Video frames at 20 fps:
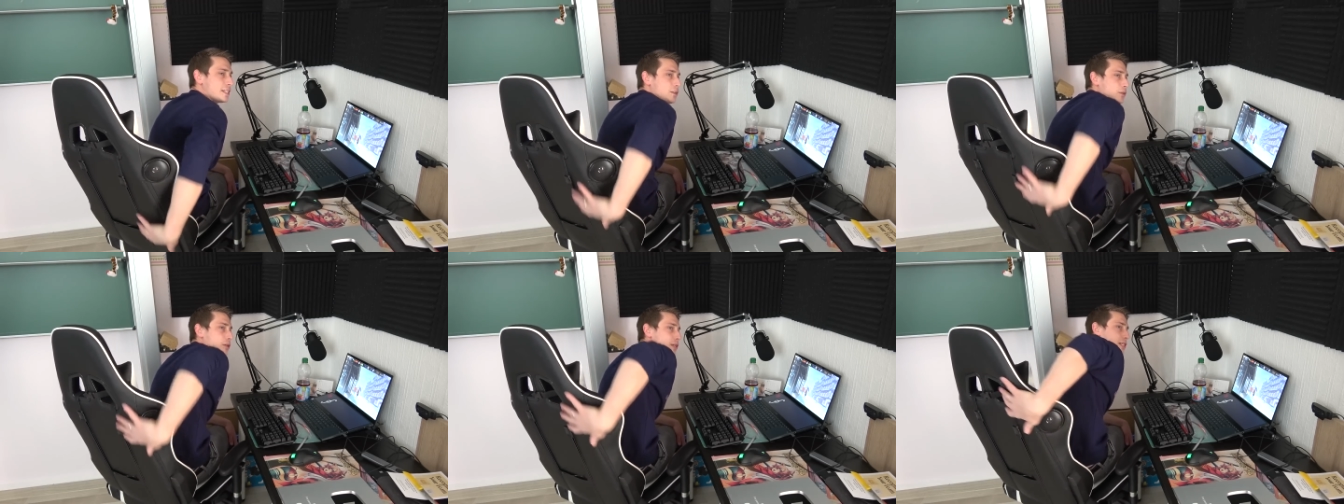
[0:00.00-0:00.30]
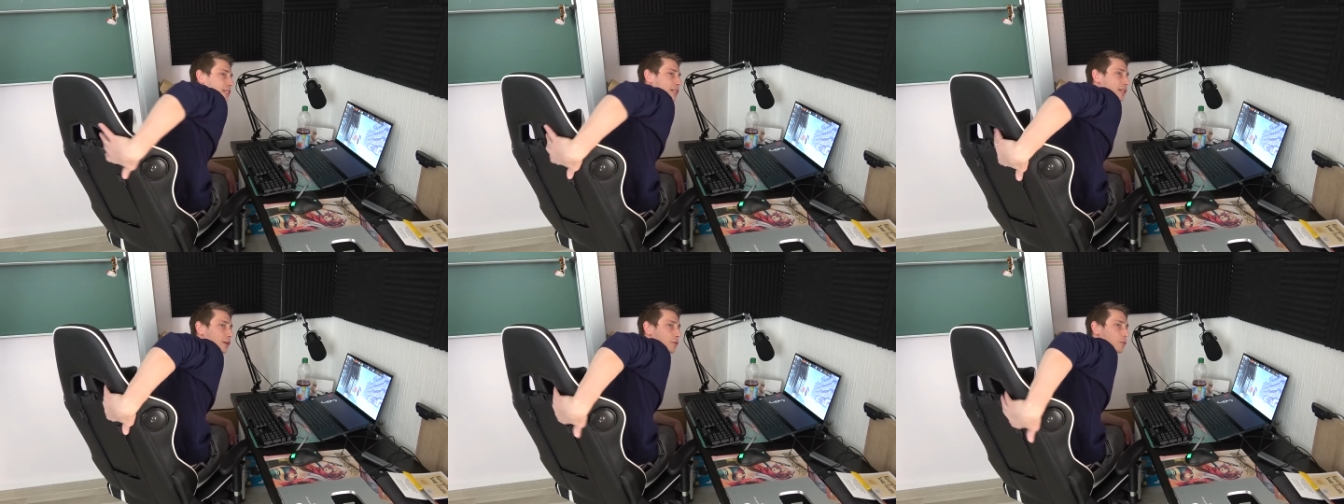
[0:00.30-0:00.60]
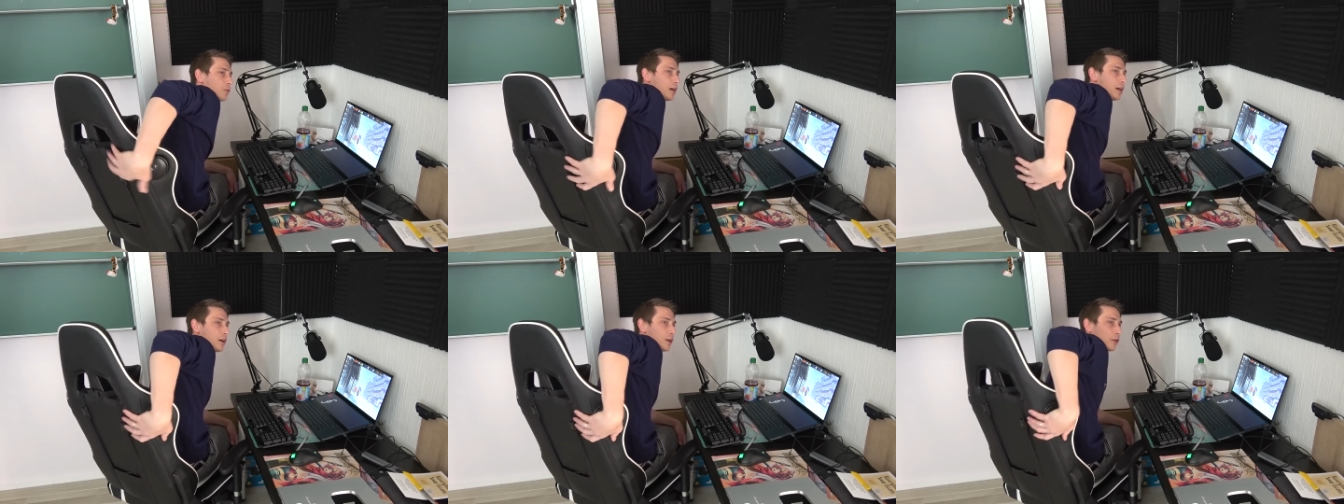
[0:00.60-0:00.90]
Seriously,
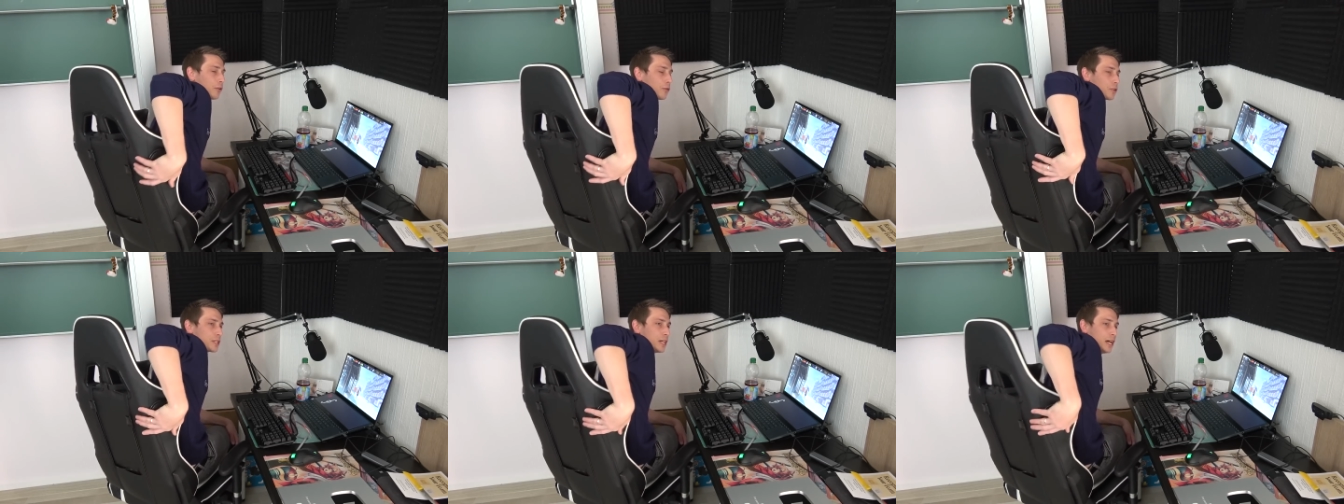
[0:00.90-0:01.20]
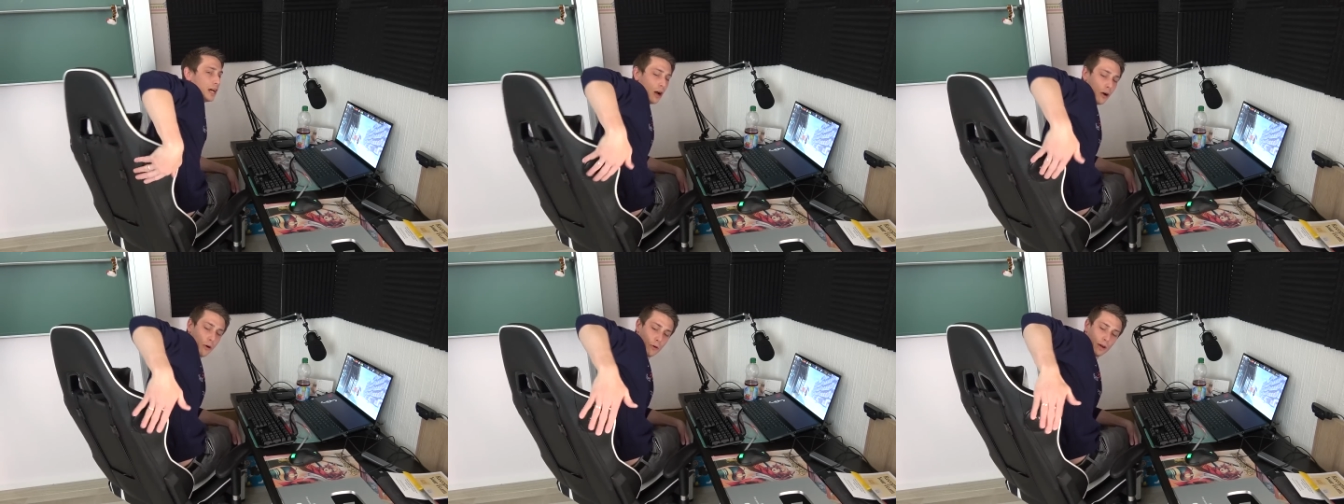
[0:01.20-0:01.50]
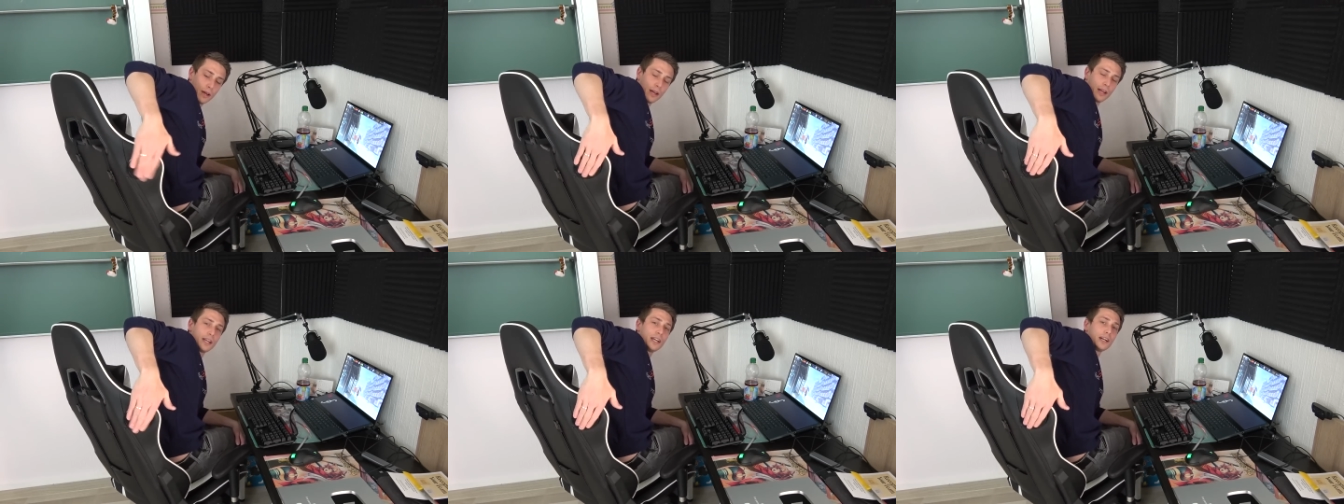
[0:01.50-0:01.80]
where are those?
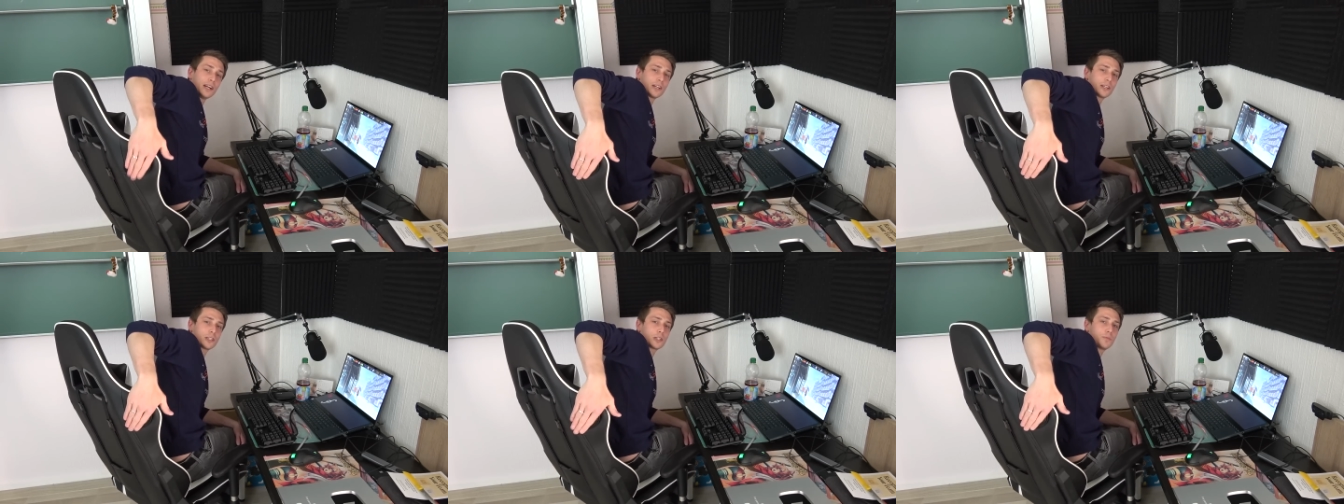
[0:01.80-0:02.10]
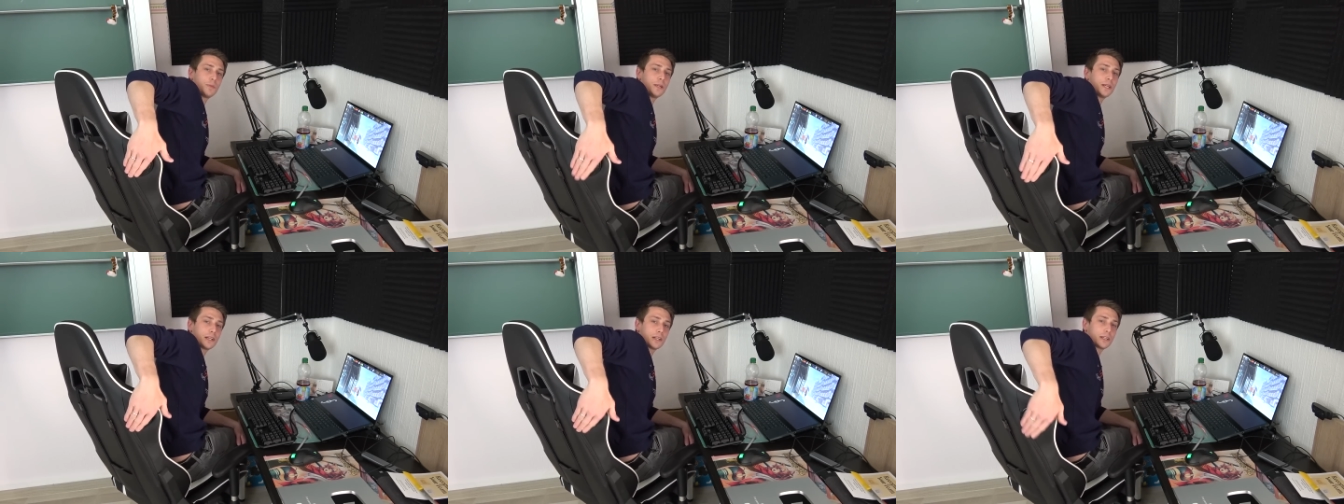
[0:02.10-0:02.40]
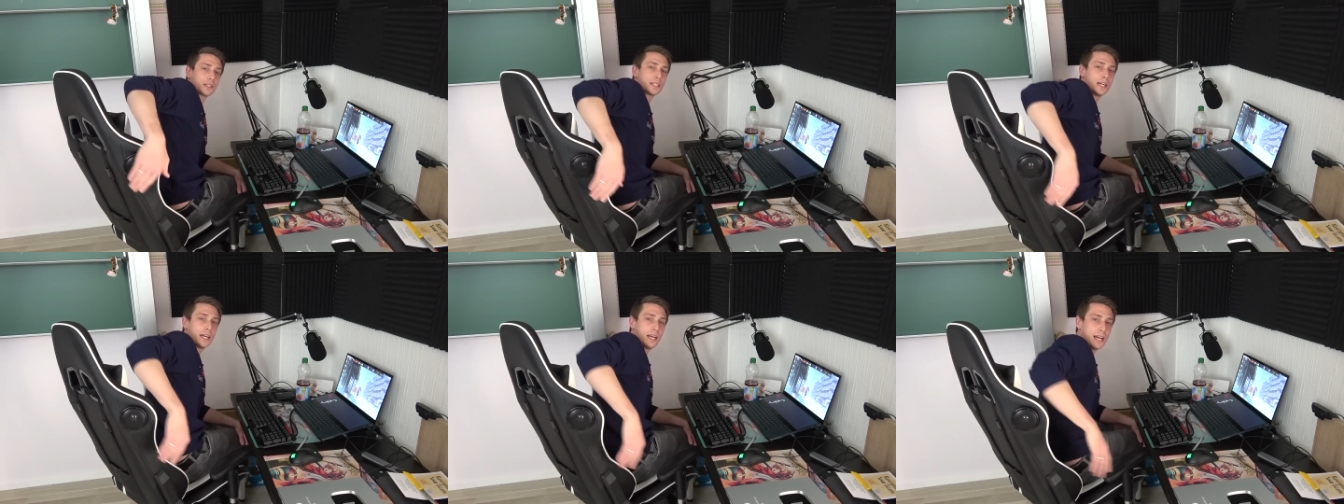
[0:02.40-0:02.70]
Oh, here are the
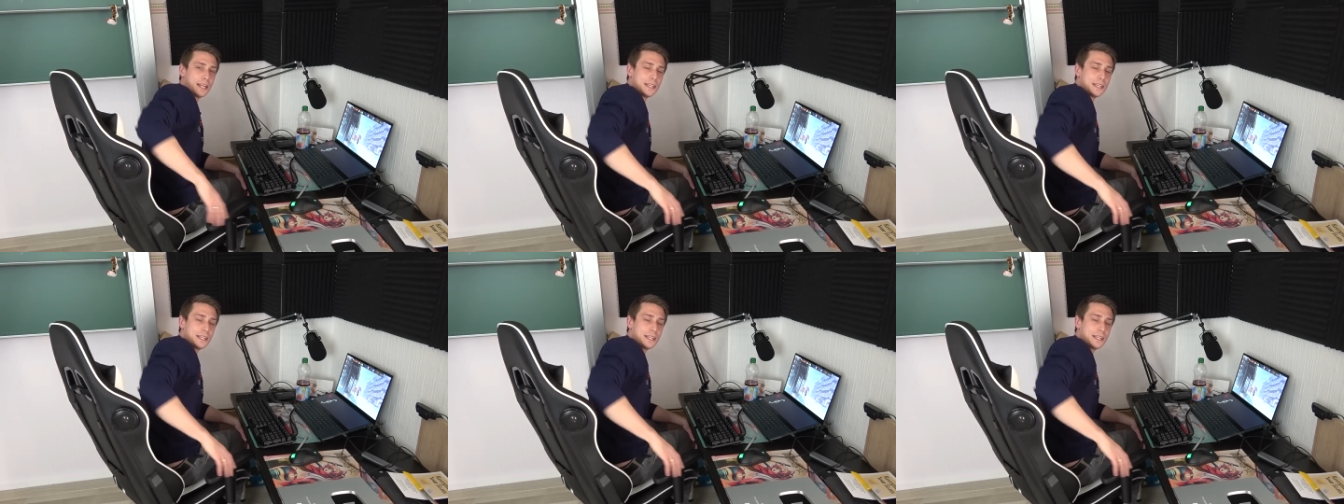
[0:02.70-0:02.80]
speakers.